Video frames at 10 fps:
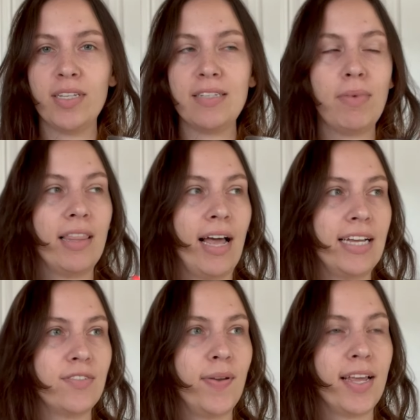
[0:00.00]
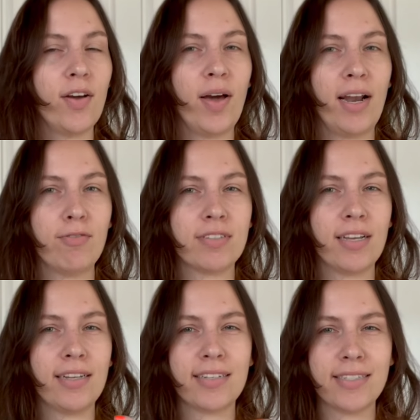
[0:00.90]
this in my last video and I was
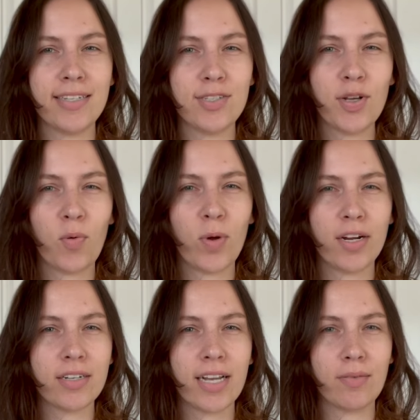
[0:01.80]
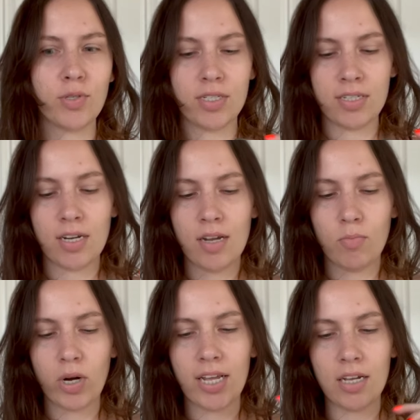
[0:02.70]
like, does this look weird? Like I'm just
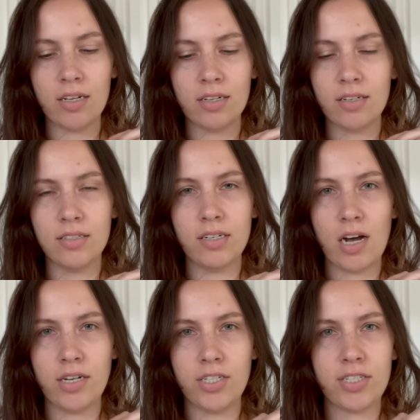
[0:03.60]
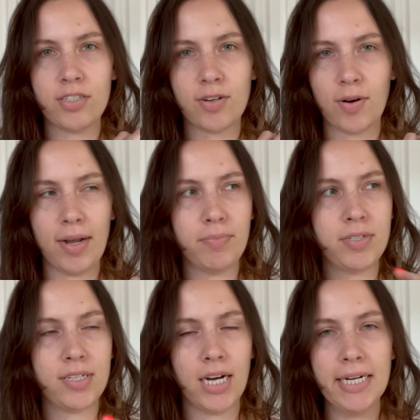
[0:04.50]
putting a
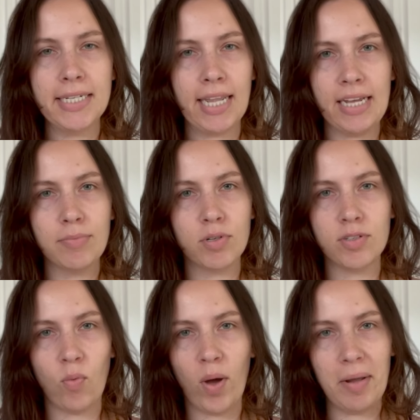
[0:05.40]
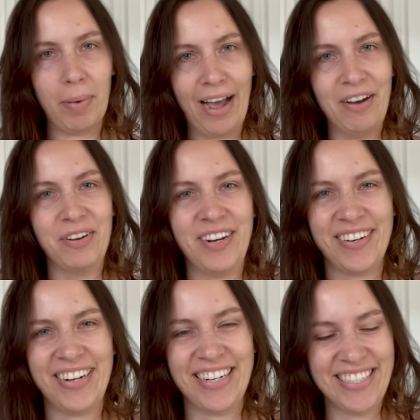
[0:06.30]
nondescript, unlabeled white powder
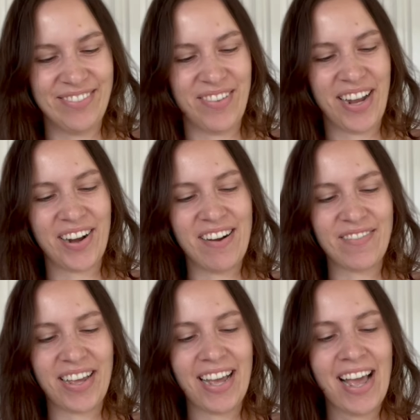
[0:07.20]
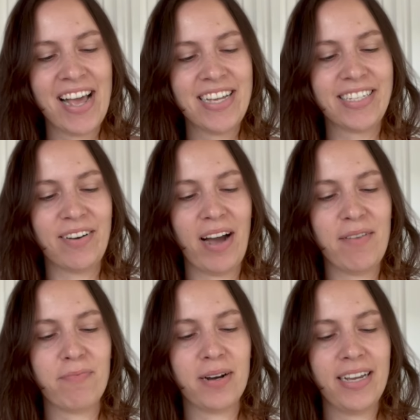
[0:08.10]
into my coffee. So I
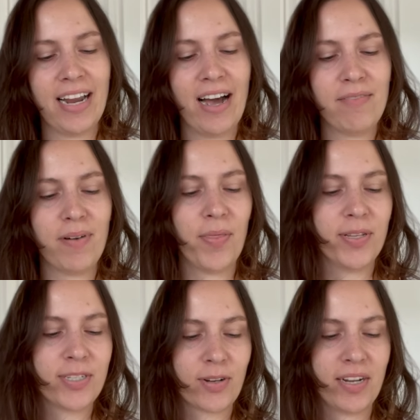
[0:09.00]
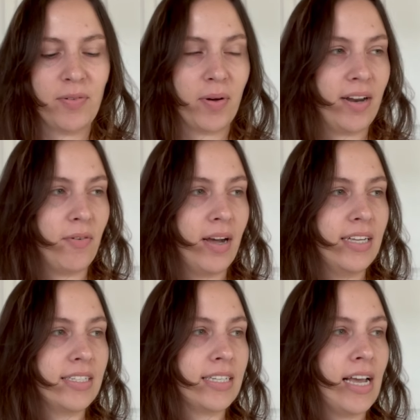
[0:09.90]
put up on the screen what it
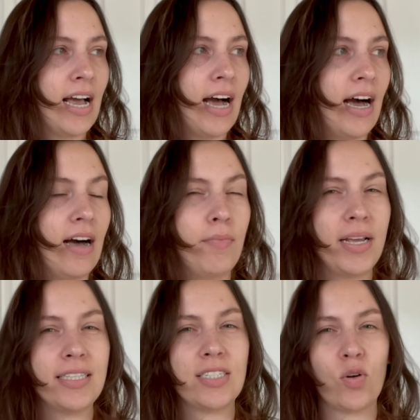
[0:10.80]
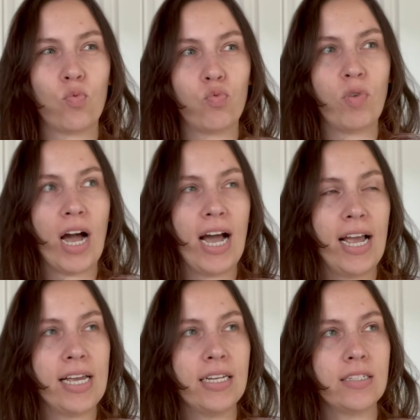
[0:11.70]
was. Um, it's
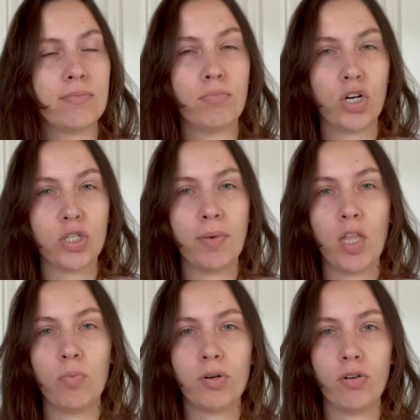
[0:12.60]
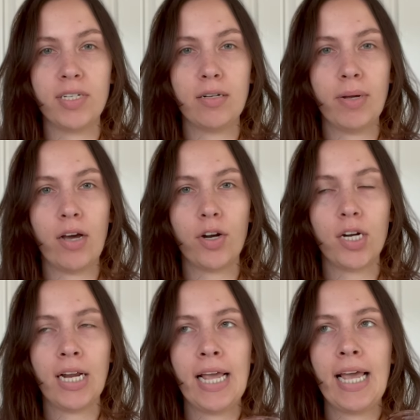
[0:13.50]
Ryse Marshmallow Protein Powder.